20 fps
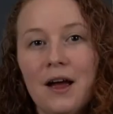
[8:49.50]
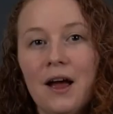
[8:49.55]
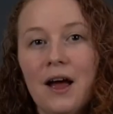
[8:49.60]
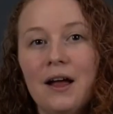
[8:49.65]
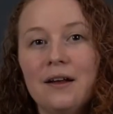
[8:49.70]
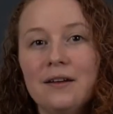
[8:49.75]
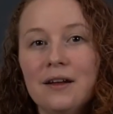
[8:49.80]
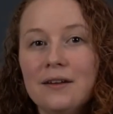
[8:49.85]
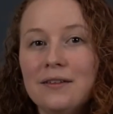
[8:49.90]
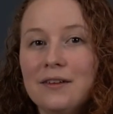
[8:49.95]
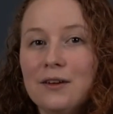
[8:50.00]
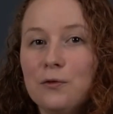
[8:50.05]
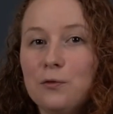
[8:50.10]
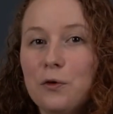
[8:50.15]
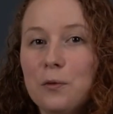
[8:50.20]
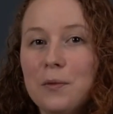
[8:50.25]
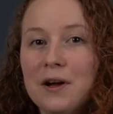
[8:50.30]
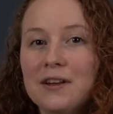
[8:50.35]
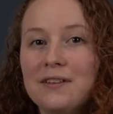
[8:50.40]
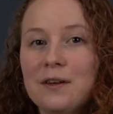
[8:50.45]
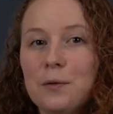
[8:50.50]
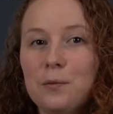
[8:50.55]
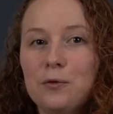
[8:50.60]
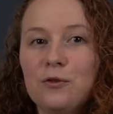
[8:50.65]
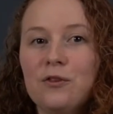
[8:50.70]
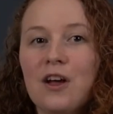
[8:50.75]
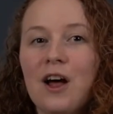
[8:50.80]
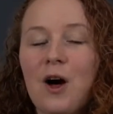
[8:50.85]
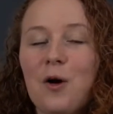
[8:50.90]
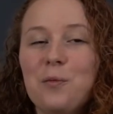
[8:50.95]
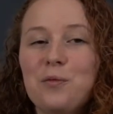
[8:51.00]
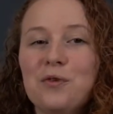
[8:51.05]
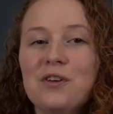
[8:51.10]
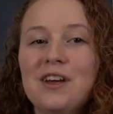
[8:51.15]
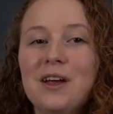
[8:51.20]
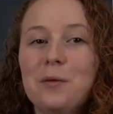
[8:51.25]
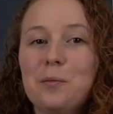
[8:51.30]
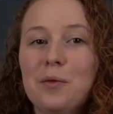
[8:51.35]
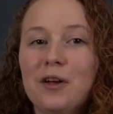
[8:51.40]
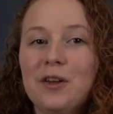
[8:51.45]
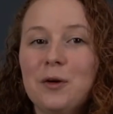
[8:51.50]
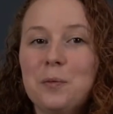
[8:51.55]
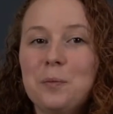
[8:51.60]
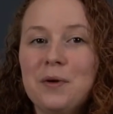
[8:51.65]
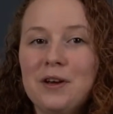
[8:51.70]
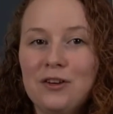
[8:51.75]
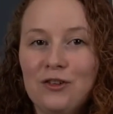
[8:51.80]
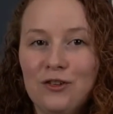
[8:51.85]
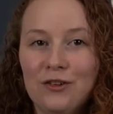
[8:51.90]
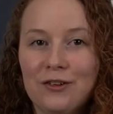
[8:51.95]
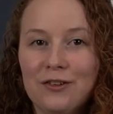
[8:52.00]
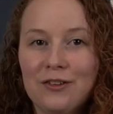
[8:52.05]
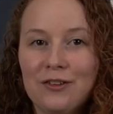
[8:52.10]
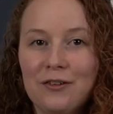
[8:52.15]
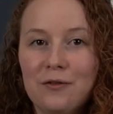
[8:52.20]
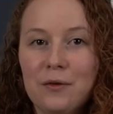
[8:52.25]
And that's it for my tips to help you get better pictures.